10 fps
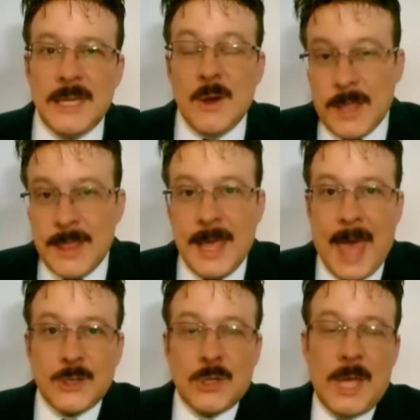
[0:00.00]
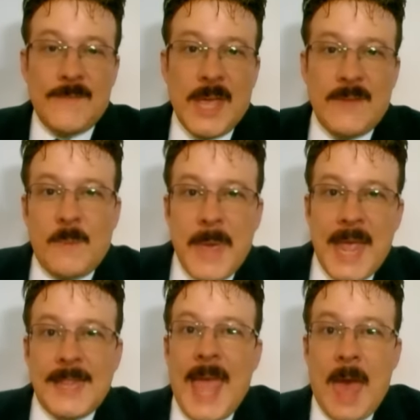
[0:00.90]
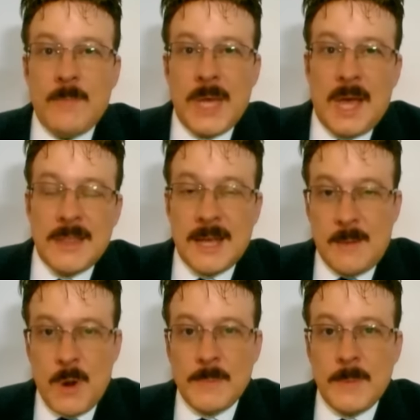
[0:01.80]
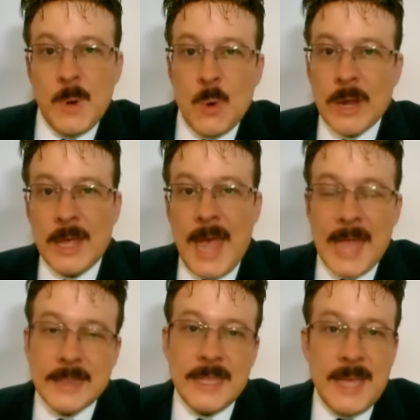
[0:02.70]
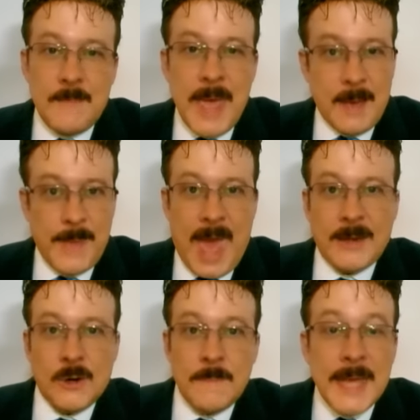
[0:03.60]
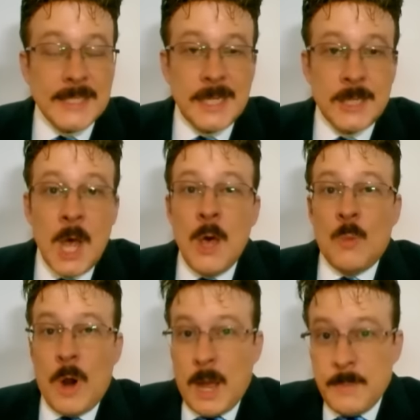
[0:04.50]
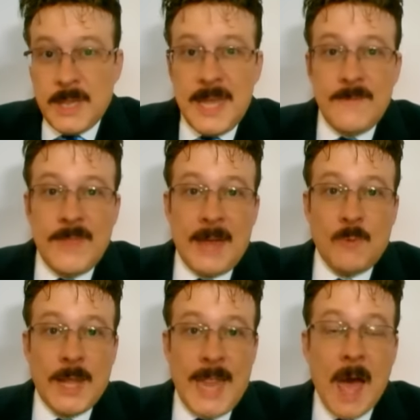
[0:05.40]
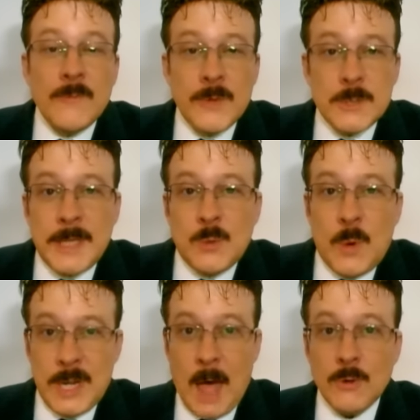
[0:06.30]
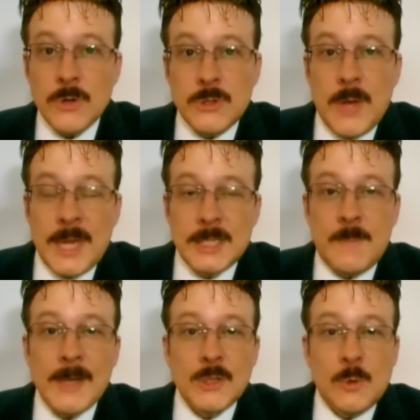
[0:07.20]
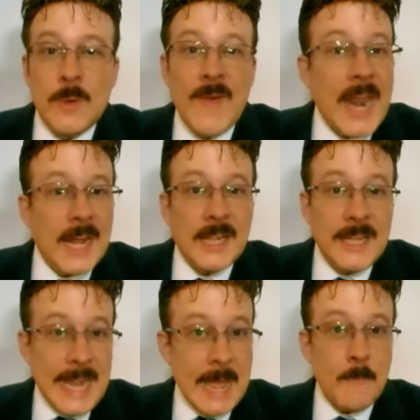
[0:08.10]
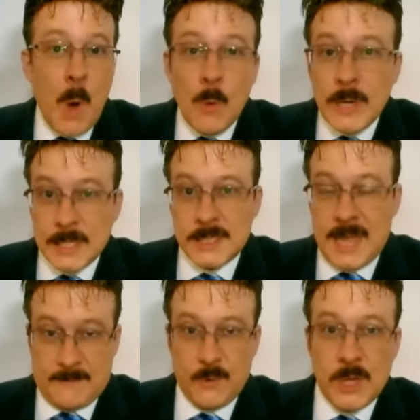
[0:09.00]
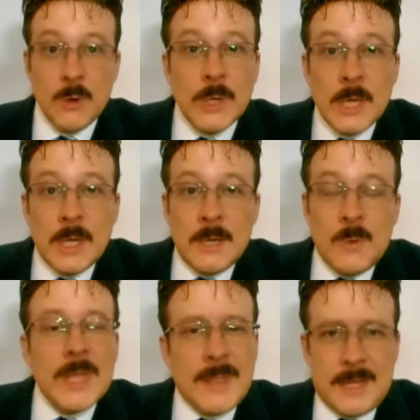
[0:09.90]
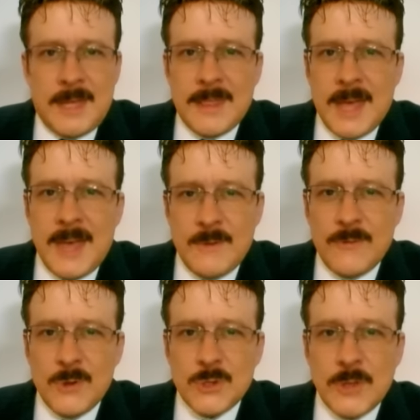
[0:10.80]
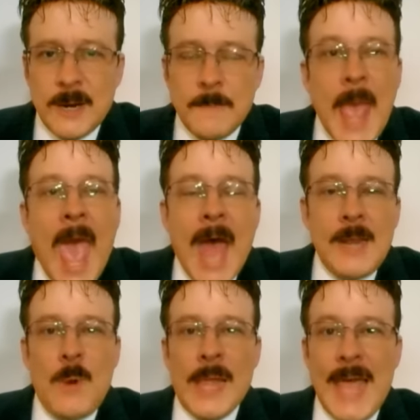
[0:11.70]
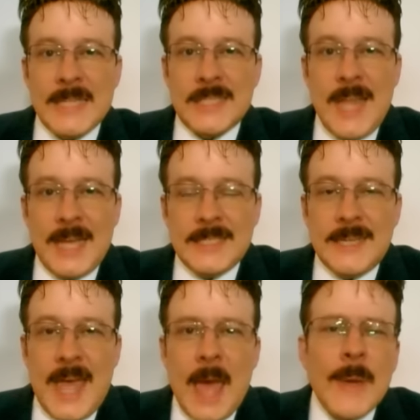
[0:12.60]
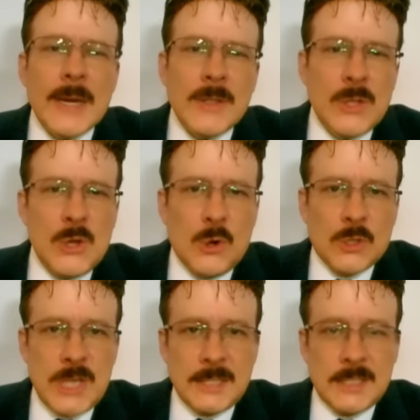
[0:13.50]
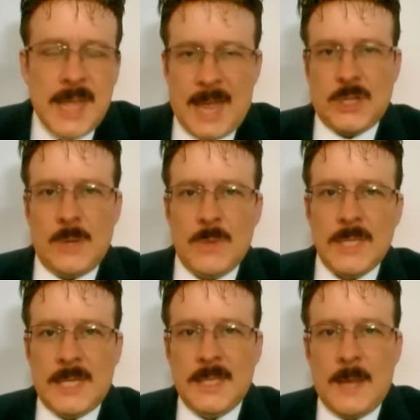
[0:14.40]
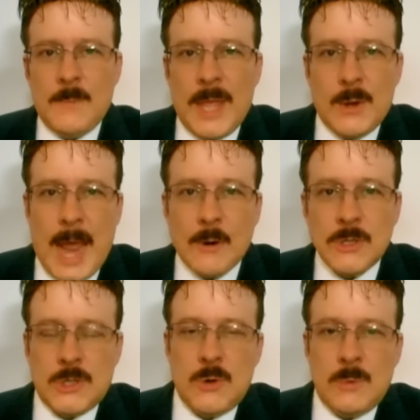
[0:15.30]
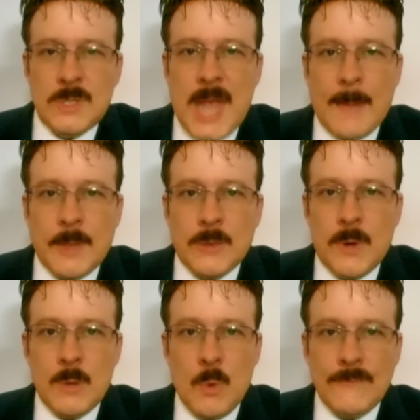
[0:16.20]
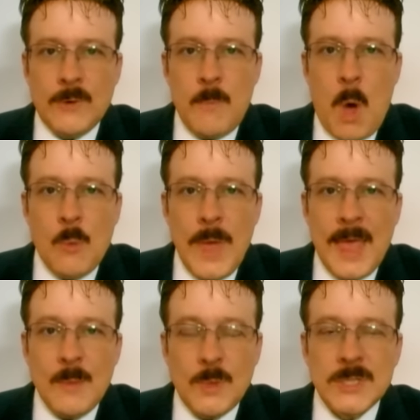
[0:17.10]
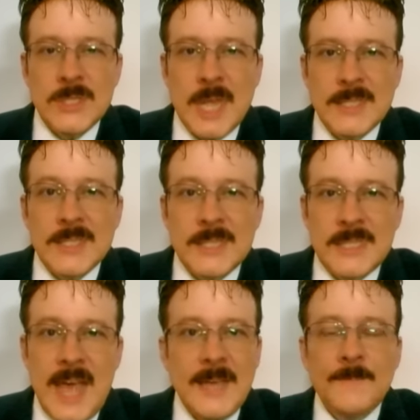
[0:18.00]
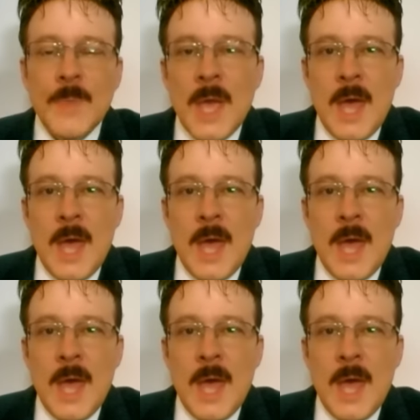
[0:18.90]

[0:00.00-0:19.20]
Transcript: You know, I think actually if I give up Handicapping, I think I'll probably be working at the makeup counter at Macy's, where I believe that right now if you spend $20, you'll get a special. We've got a Clinique bonus set for you. What do you think? You think I have a future there? Anyway, last night, how bad are the New York Jets? Cashed in with a 10-dime play on Arizona, which capped a 3-1 football weekend, which is nice to say.